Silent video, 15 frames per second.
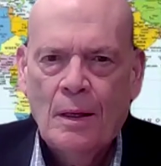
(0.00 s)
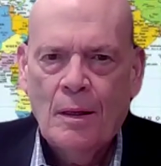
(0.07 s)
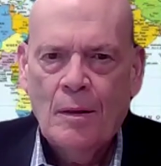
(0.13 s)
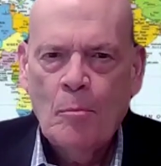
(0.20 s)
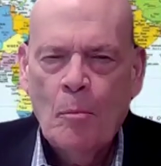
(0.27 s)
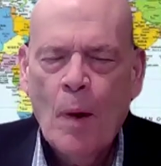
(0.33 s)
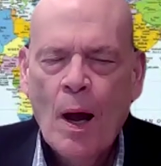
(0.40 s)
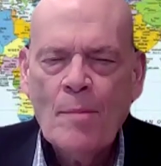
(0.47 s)

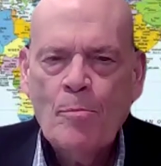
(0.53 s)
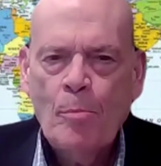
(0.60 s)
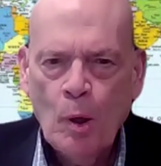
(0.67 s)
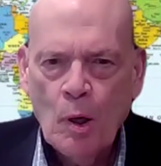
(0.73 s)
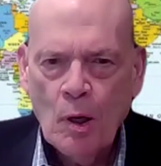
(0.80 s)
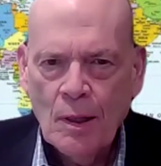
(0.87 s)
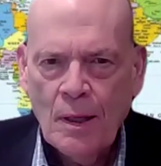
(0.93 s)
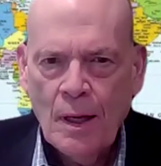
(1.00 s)
My
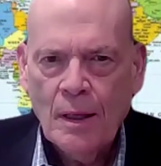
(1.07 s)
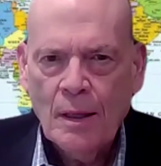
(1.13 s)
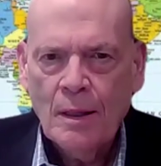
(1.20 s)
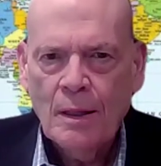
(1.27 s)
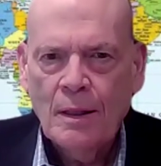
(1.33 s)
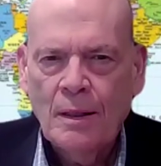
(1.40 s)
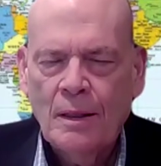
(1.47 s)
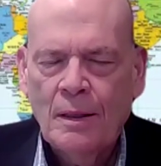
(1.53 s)
book,
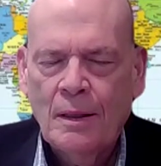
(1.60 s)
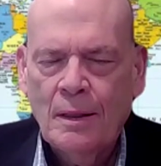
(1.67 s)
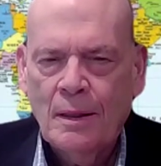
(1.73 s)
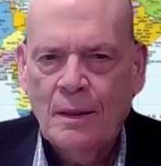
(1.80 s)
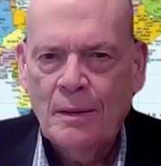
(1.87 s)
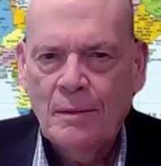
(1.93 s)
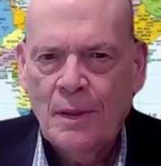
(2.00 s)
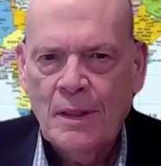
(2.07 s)

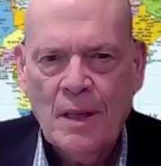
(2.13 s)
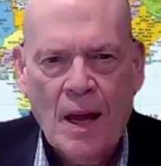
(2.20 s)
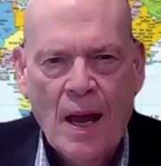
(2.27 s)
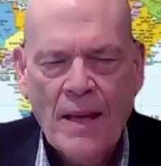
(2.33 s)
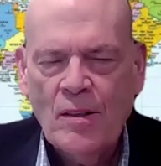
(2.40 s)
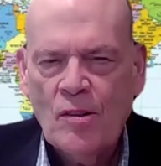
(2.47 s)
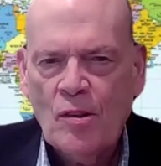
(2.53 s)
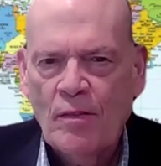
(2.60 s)
The
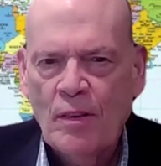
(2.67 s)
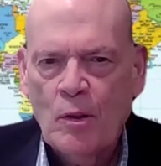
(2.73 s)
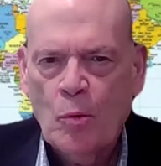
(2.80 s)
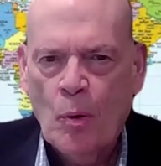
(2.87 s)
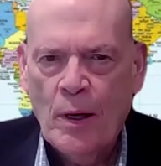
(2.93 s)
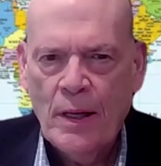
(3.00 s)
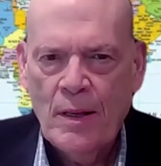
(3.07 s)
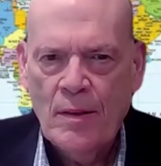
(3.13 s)
Titans of the
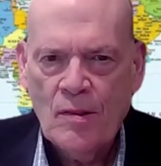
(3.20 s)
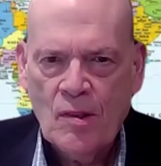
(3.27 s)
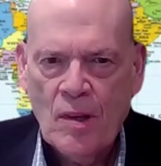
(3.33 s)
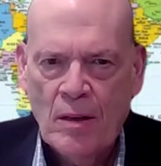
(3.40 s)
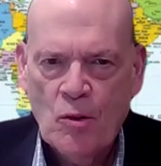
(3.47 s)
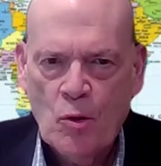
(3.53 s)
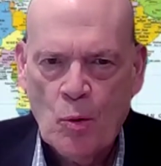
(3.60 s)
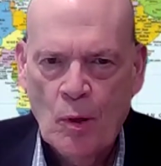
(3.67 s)
20th
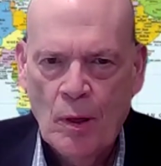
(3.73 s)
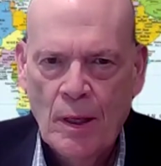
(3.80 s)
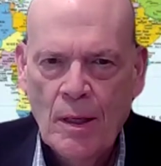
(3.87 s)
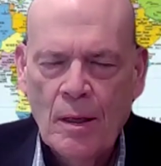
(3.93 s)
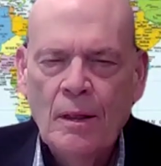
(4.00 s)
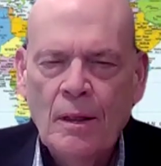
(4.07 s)
Century,